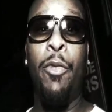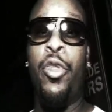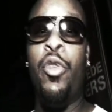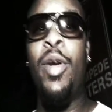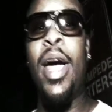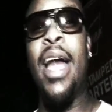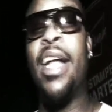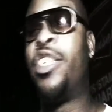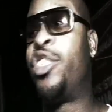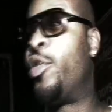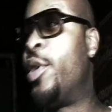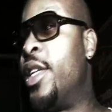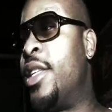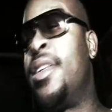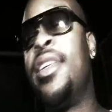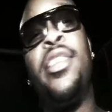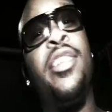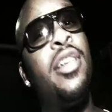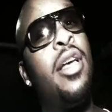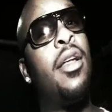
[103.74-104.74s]
You gotta
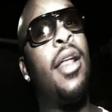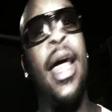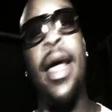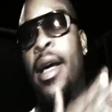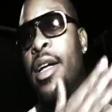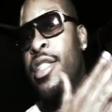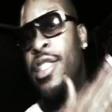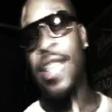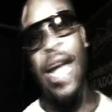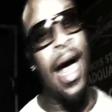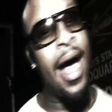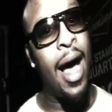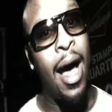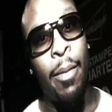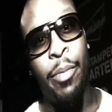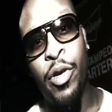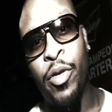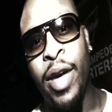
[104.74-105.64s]
treat this shit like a job.